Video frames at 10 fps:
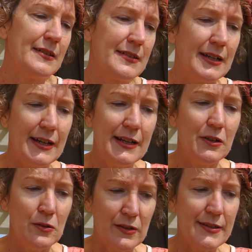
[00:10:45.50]
Sunday,
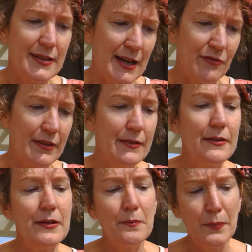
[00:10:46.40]
August 10th.
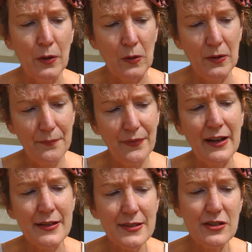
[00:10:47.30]
Ball.
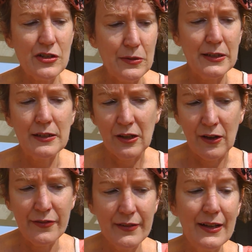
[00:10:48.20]
Ask steward
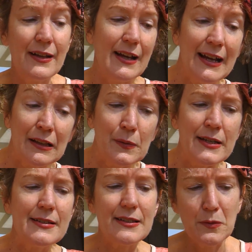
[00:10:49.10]
cloth.
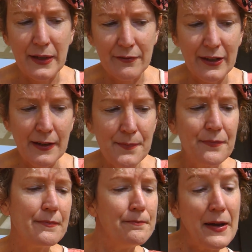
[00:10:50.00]
Eloise, Guinevere.
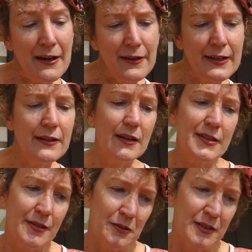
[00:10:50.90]
Marion, a
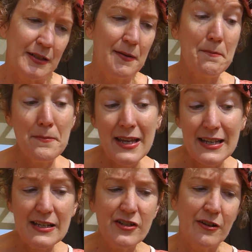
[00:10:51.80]
sultan.
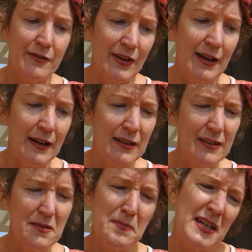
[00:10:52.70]
Me, Joan of Arc.
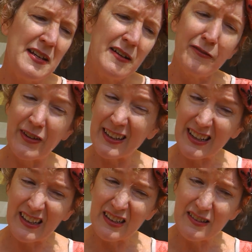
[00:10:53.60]
Me,
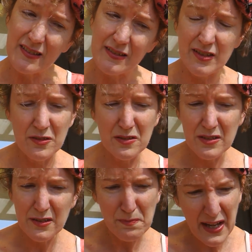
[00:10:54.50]
Ophelia?
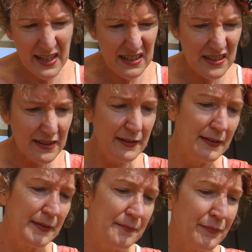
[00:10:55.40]
Sword? Paint?
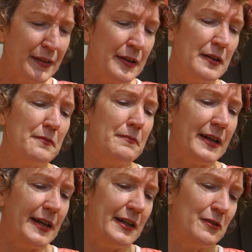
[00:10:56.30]

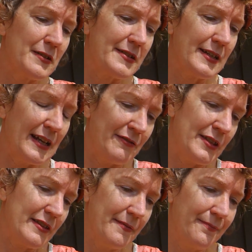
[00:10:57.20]
Monday, August
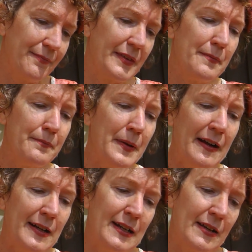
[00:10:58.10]
11th.
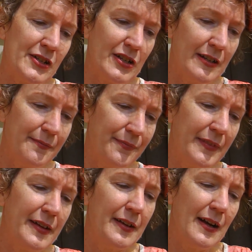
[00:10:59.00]
Barry, luncheon.
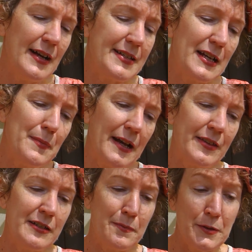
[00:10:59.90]
I said
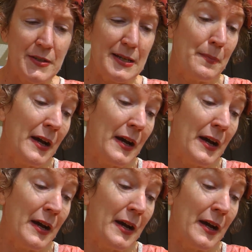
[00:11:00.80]
about the Debussy